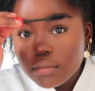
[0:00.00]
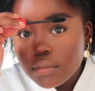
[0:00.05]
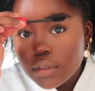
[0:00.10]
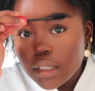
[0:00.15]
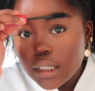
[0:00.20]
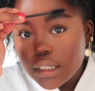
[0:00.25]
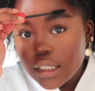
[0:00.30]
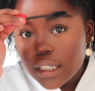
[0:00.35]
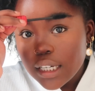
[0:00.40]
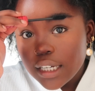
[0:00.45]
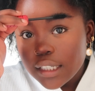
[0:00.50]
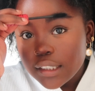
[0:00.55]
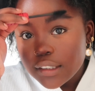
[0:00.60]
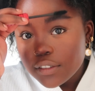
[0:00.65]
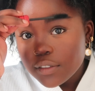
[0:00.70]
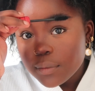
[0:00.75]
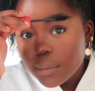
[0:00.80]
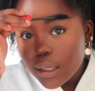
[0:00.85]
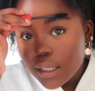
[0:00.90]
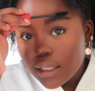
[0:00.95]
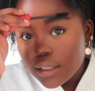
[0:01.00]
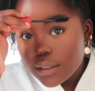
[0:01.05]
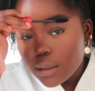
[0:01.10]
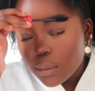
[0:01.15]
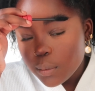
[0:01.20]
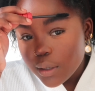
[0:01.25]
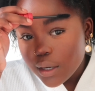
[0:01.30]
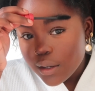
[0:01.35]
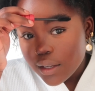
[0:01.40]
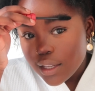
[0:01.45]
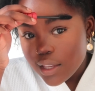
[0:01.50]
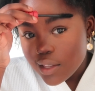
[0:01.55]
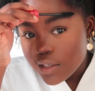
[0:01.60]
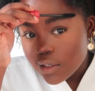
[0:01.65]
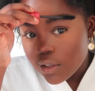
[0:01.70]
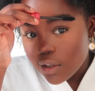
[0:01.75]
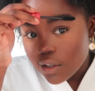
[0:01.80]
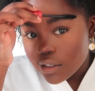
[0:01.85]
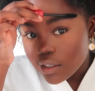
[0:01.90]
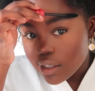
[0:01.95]
And kind of makes the brow hair
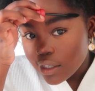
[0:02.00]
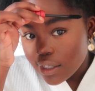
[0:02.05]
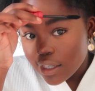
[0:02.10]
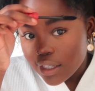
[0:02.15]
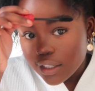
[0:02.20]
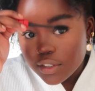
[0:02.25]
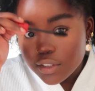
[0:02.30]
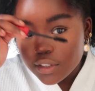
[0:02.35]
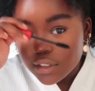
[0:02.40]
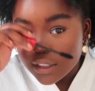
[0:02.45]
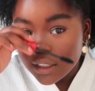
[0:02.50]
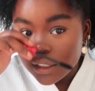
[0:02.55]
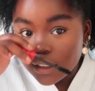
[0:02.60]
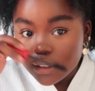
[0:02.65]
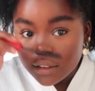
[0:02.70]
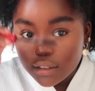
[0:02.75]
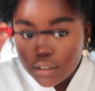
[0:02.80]
longer actually.